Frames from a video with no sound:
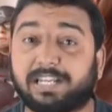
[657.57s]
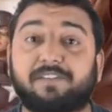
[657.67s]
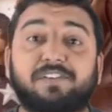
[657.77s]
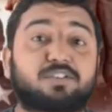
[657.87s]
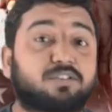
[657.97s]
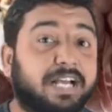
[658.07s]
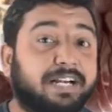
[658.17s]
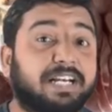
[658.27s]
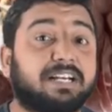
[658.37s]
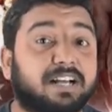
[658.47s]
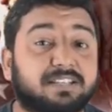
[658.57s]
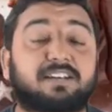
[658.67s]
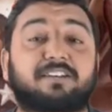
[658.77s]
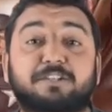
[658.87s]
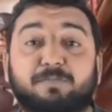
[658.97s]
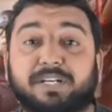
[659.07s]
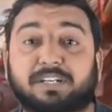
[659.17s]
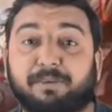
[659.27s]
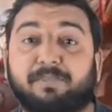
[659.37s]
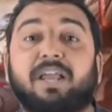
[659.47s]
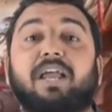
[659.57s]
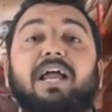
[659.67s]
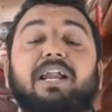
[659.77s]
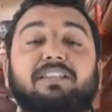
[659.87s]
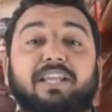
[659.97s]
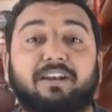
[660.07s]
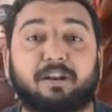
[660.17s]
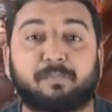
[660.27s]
even the society doesn't respect him. And then